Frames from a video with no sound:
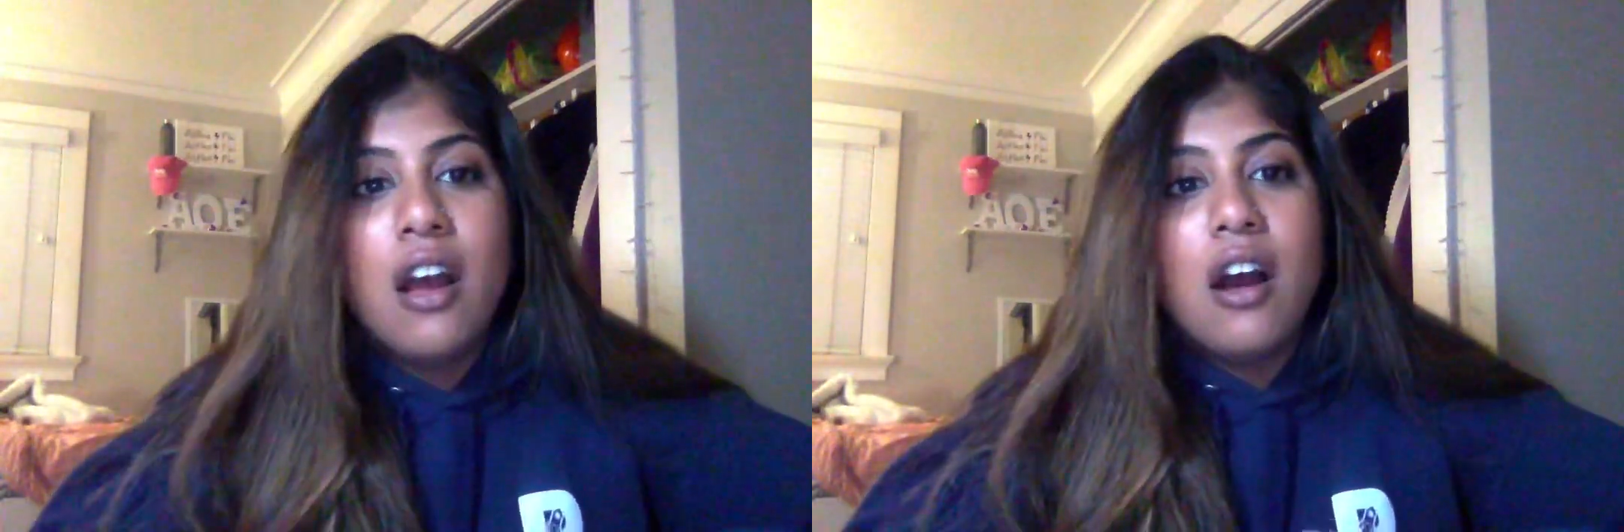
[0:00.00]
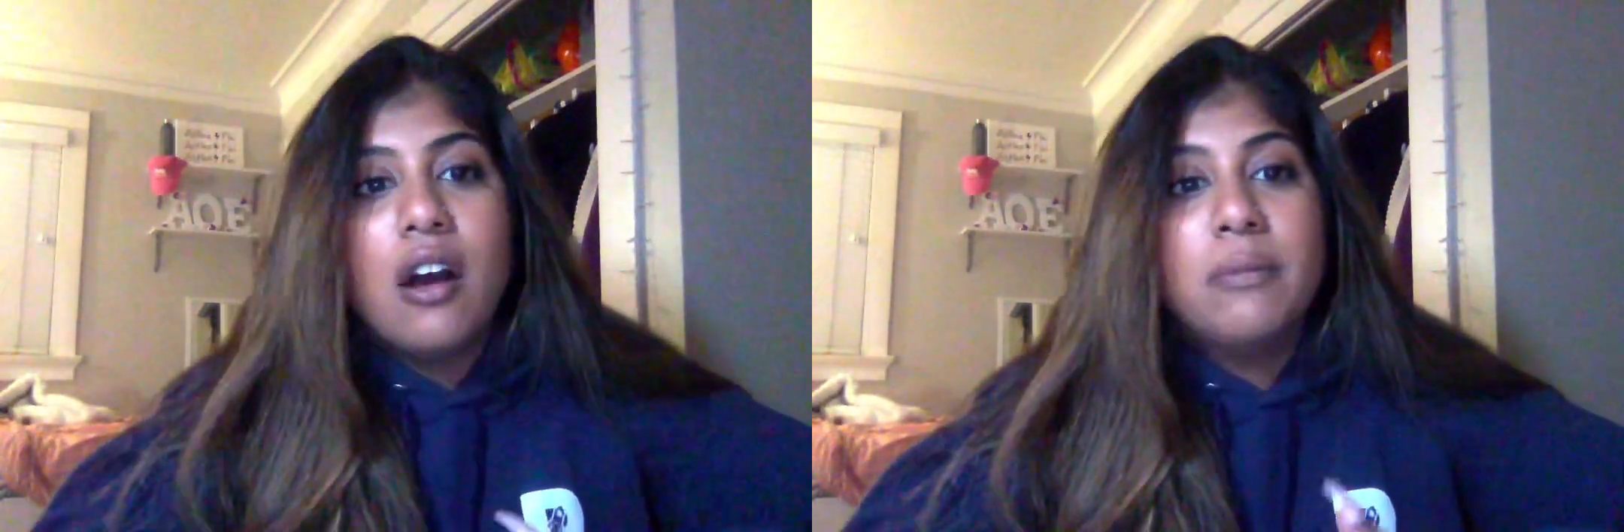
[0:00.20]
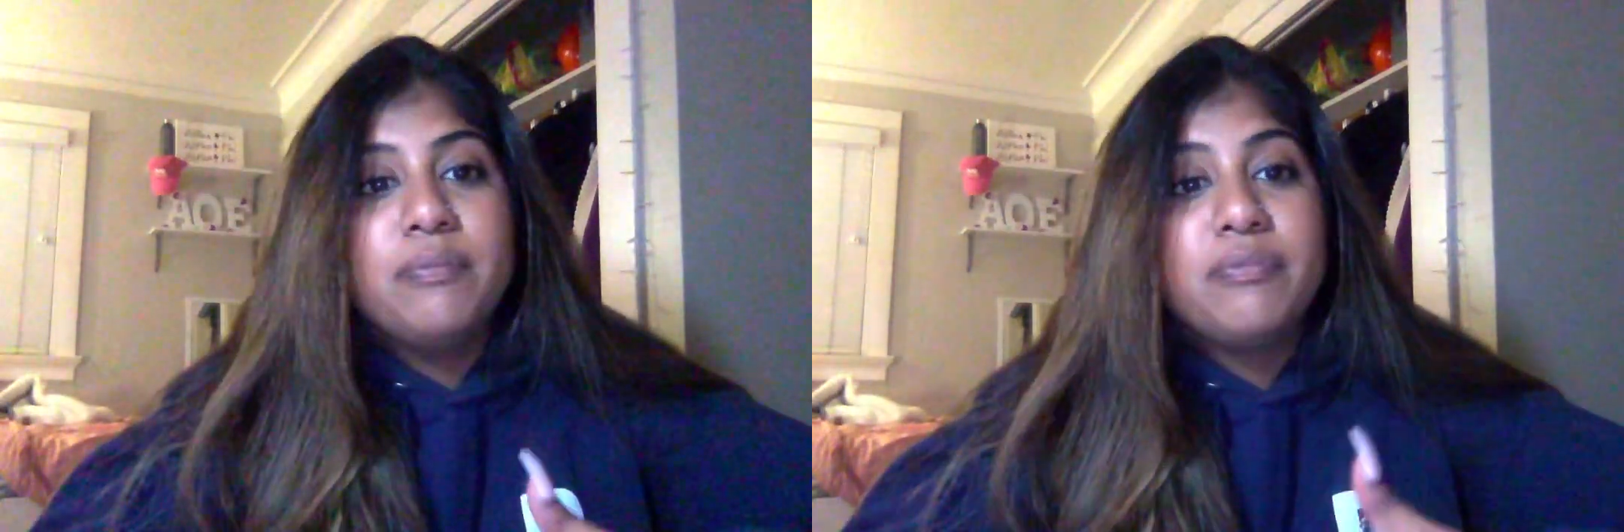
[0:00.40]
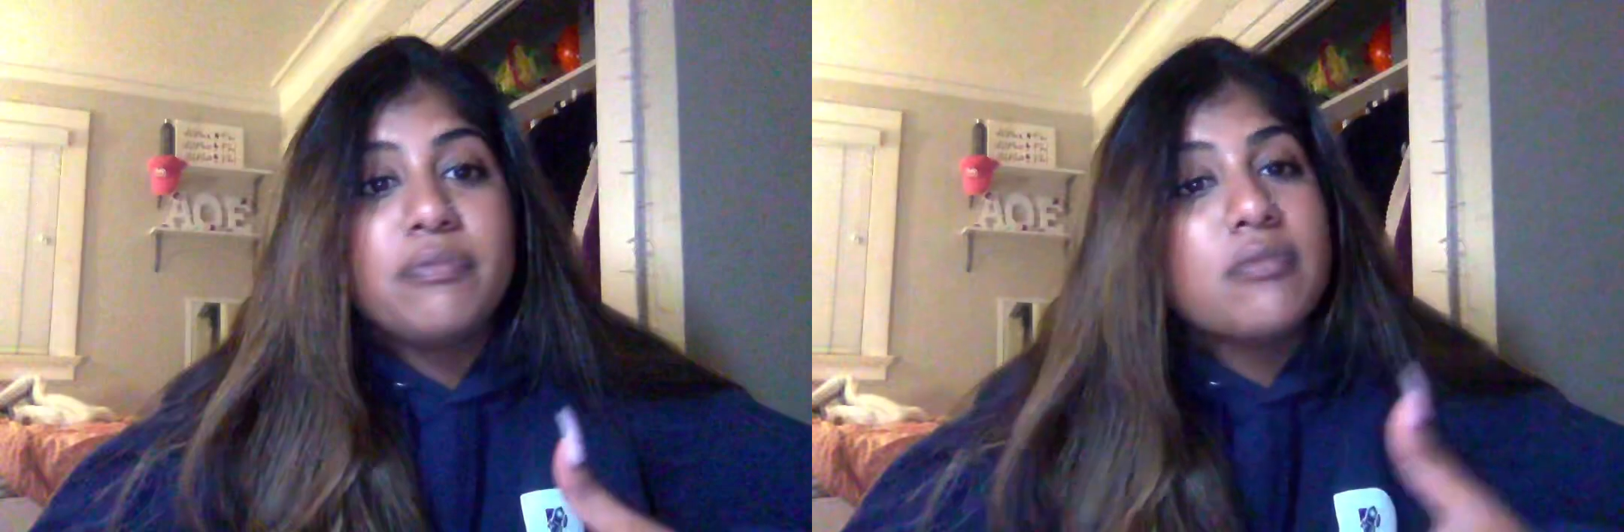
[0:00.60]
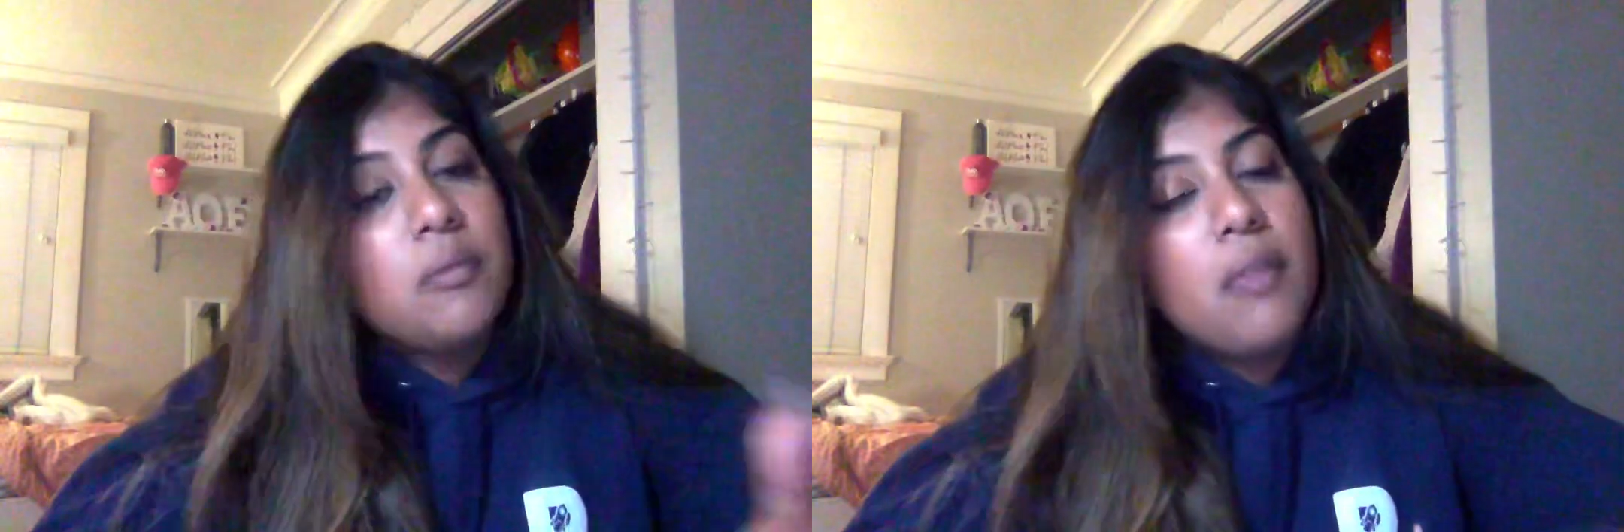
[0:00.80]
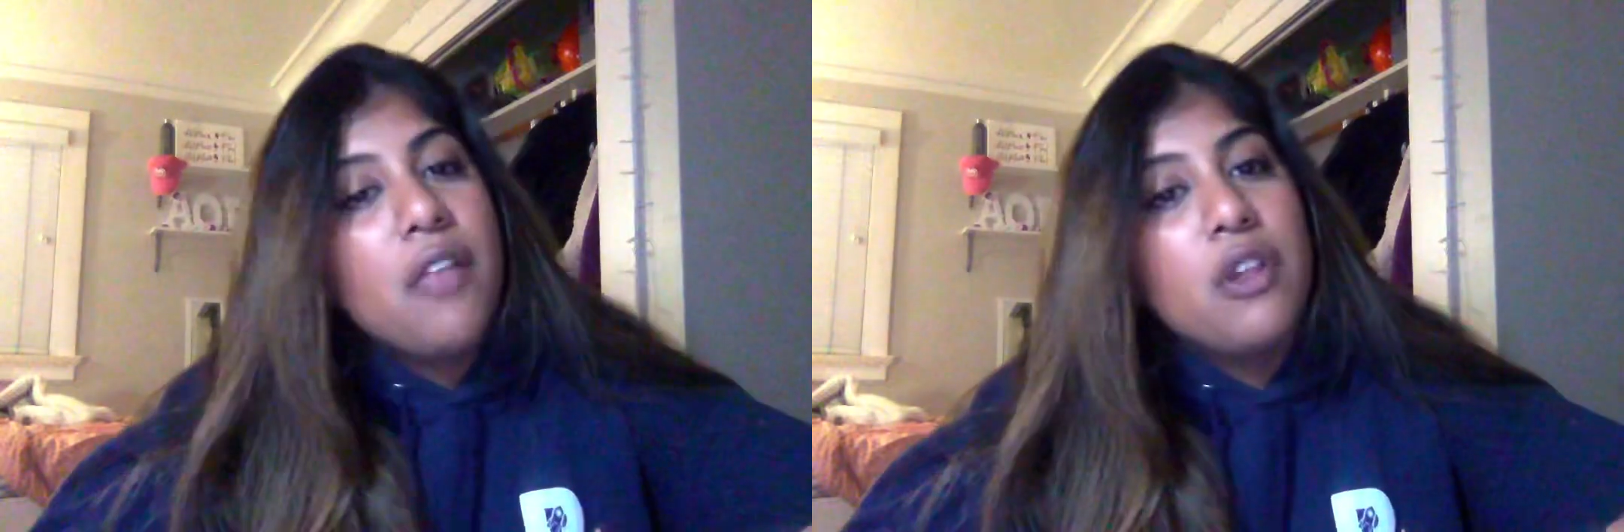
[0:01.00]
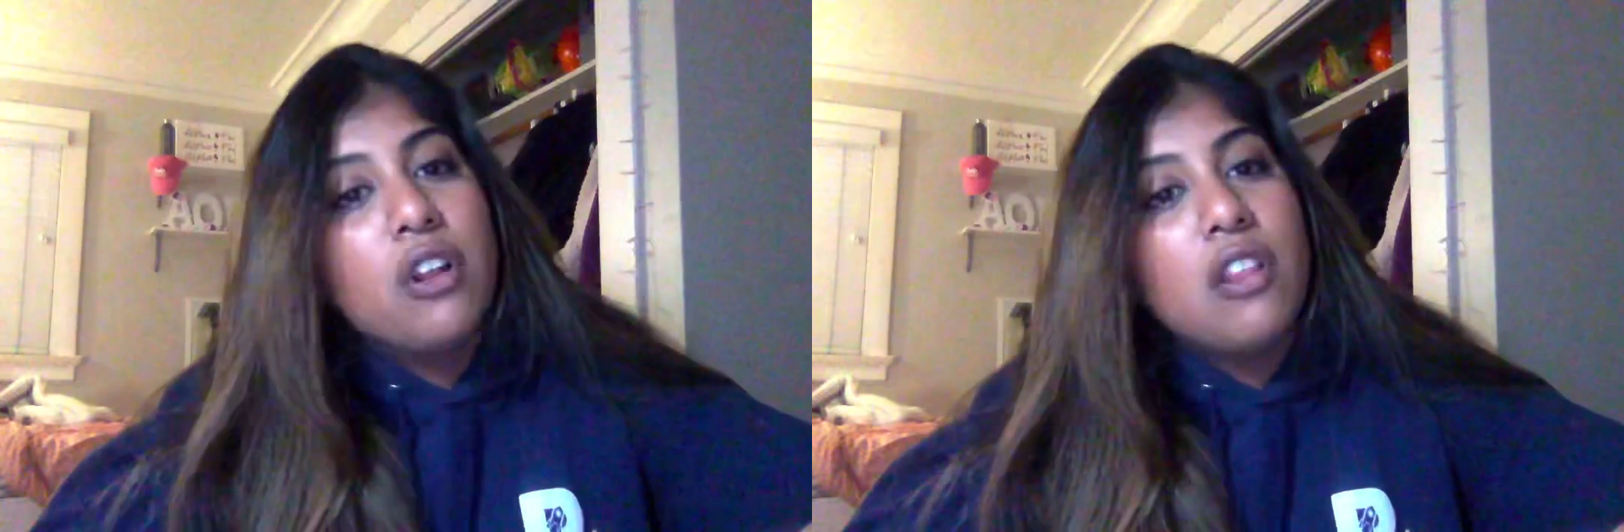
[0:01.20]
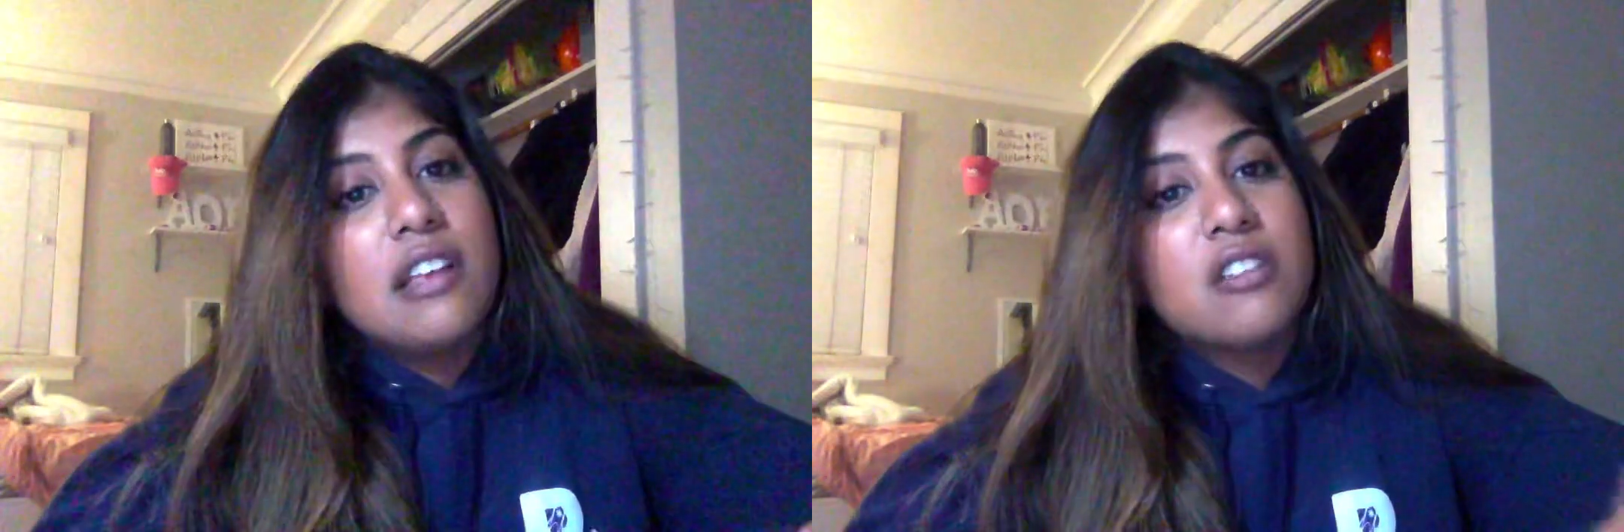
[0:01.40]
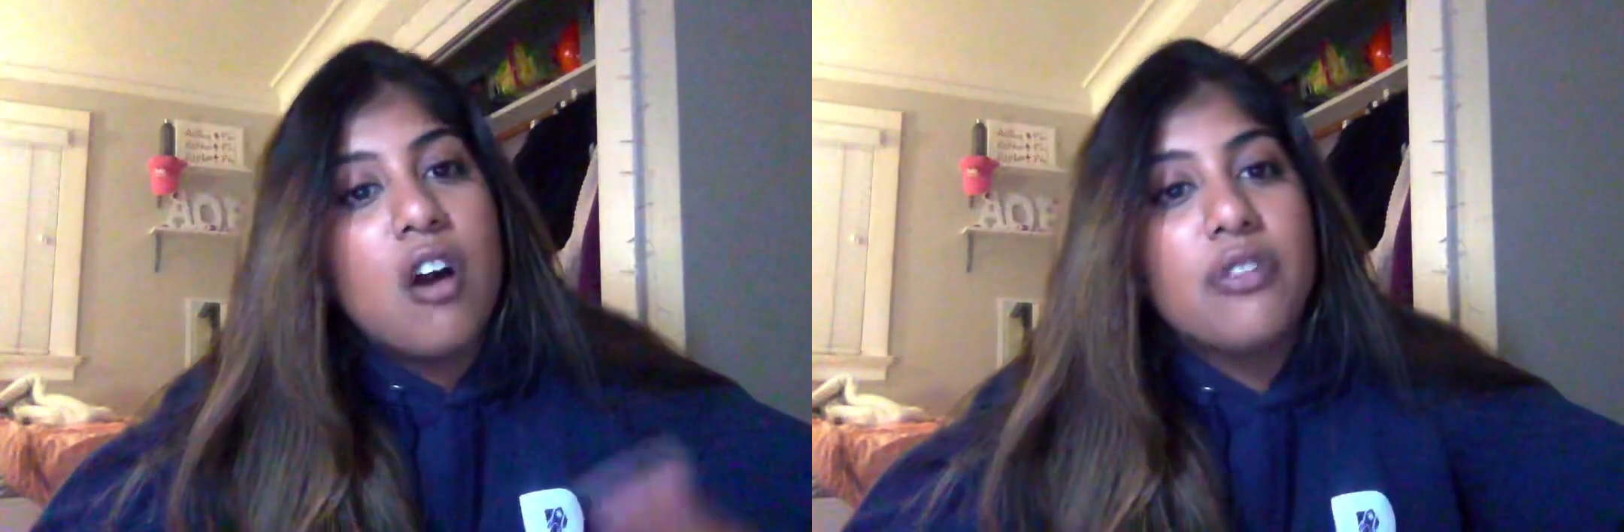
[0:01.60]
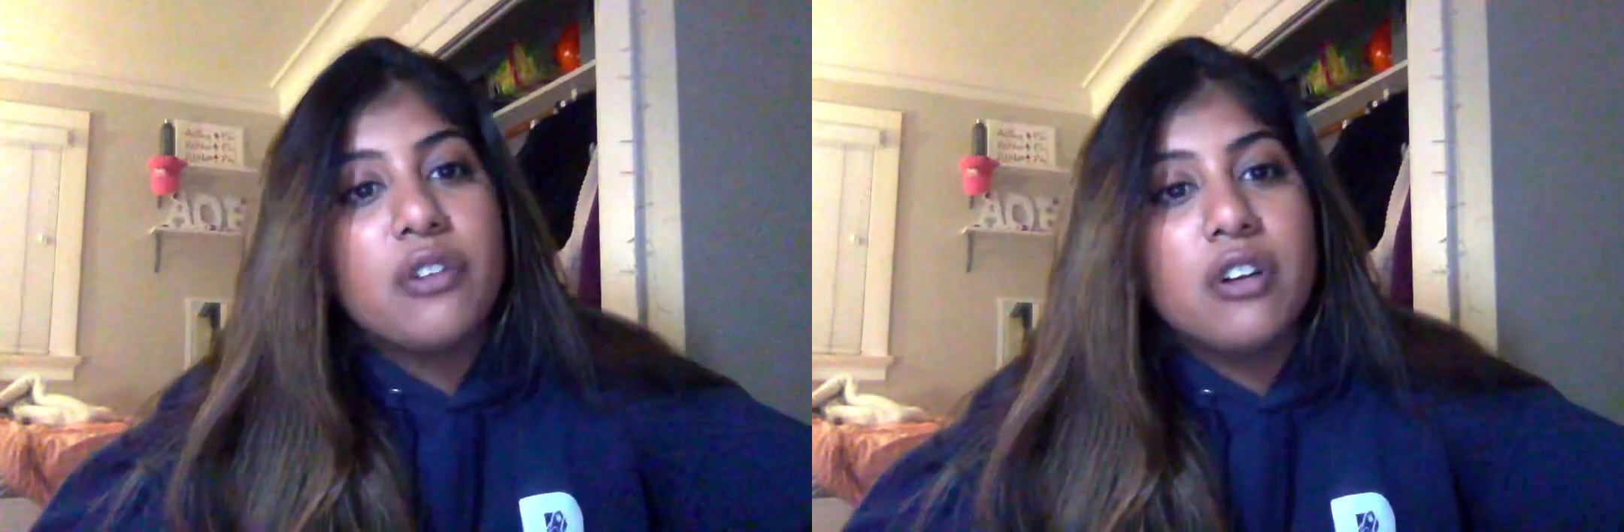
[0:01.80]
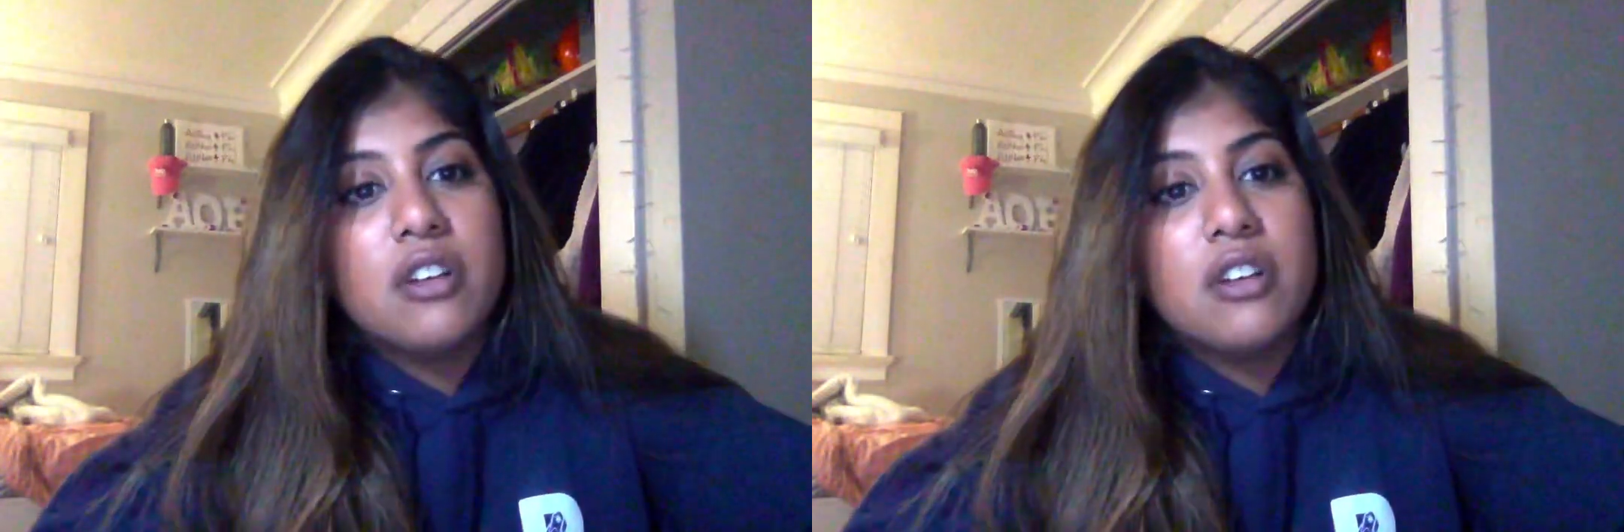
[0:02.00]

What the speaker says: And then our last author